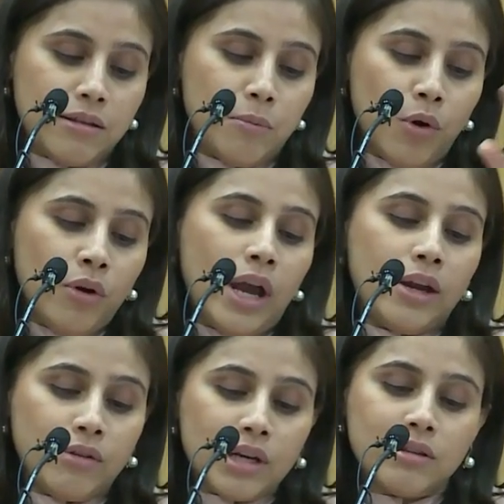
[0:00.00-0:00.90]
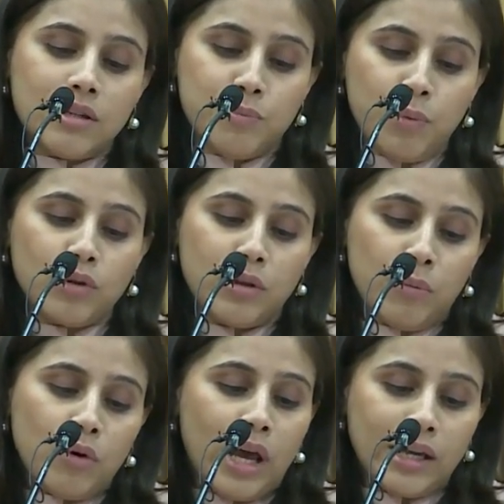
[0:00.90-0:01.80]
the more I read this book, the
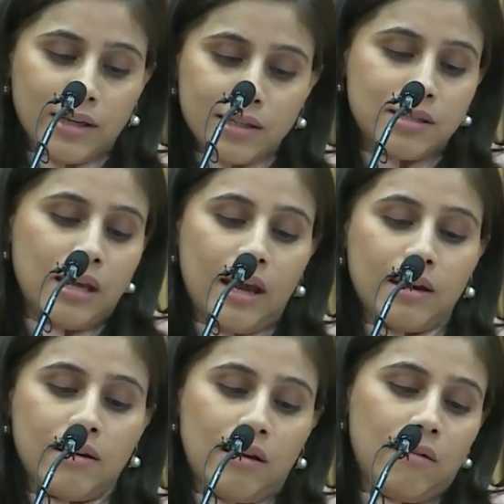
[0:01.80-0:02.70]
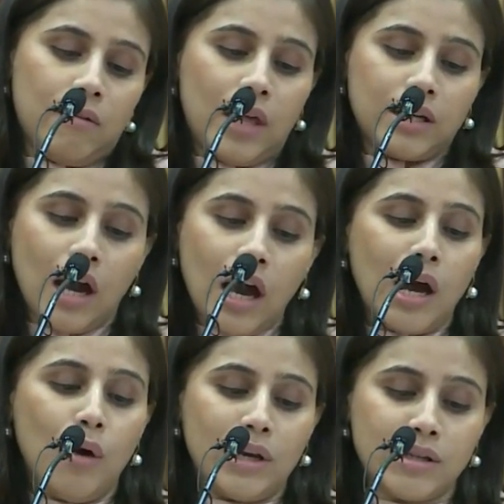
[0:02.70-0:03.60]
more I understand that
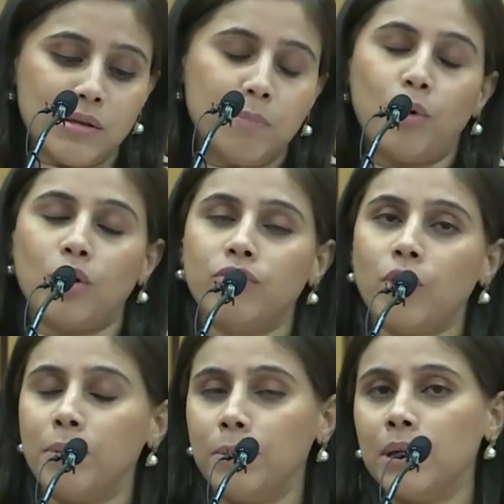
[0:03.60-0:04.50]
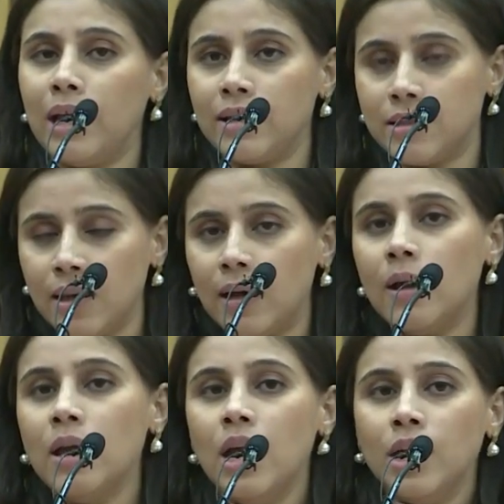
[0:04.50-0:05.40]
how it is important for people like
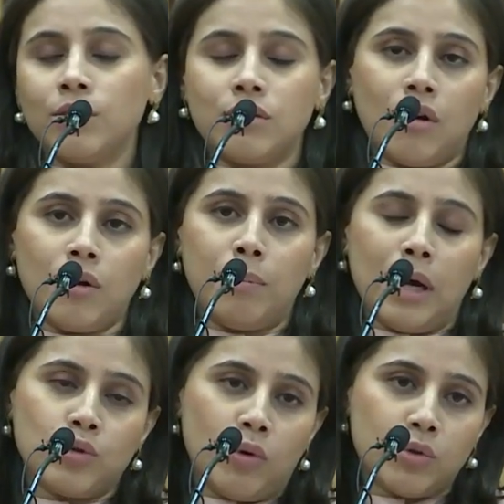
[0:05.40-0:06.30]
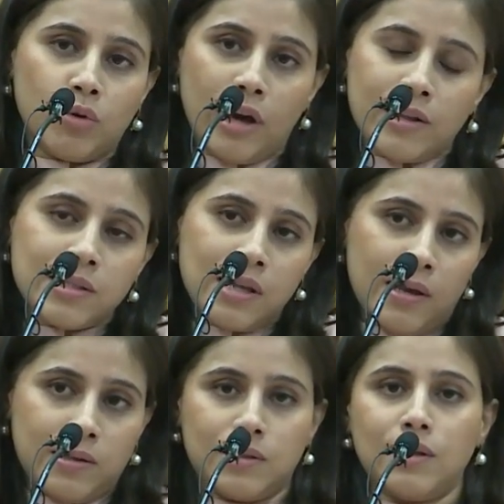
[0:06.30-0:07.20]
Zia to talk about what Quran
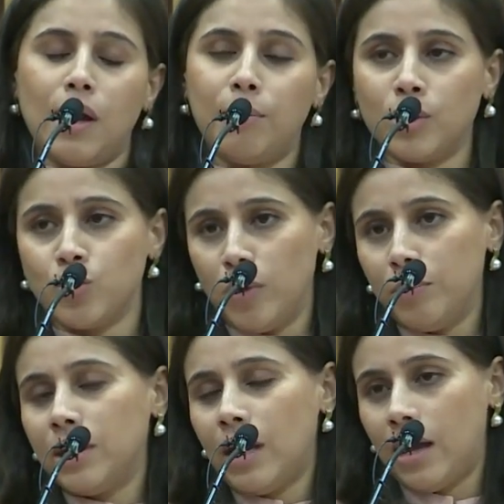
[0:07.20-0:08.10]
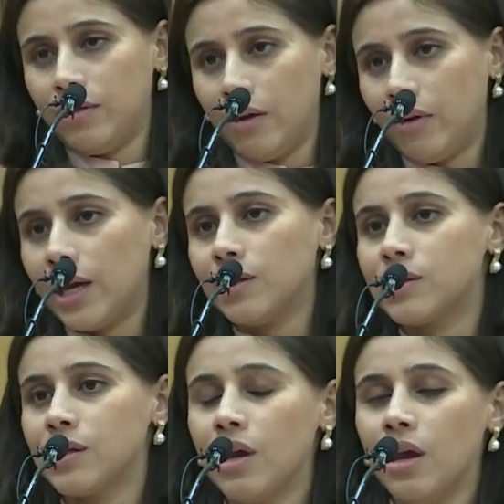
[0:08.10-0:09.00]
says about women and their
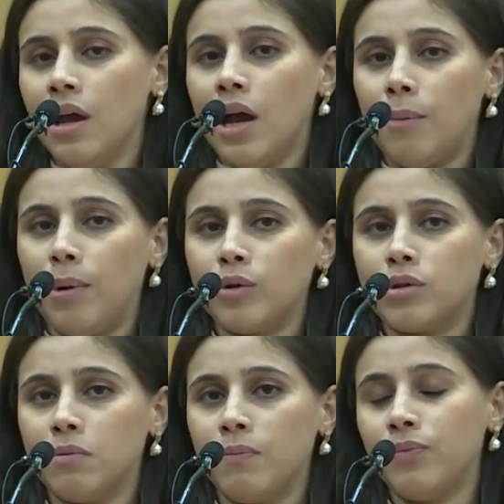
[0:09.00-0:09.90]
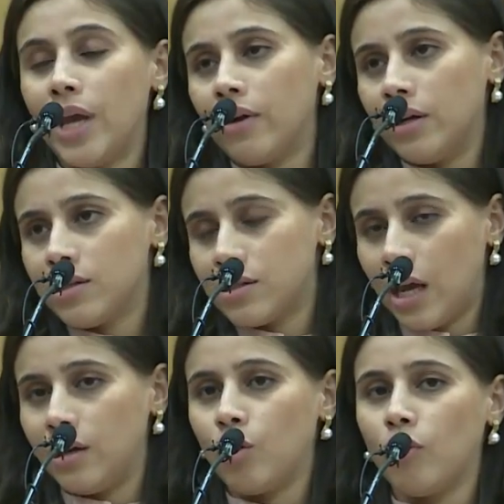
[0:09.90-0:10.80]
rights, about their
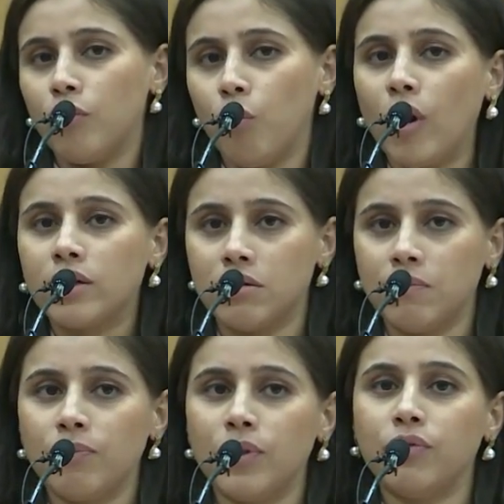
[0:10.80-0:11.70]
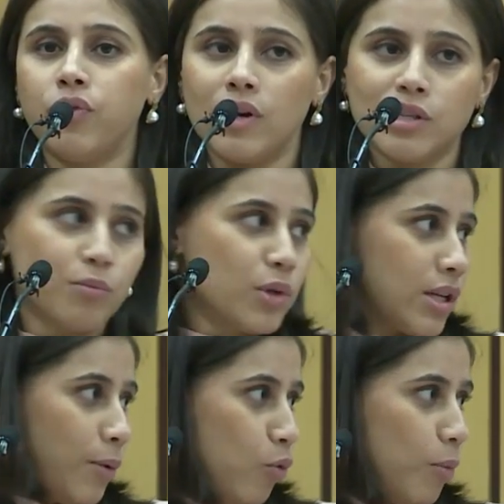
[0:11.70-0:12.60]
understanding of what the first
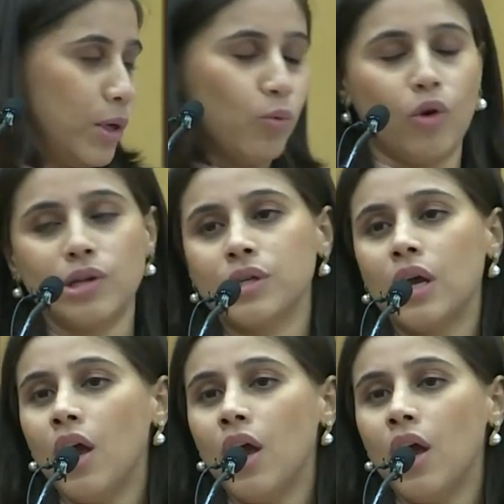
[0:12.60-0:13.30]
Muslim woman was,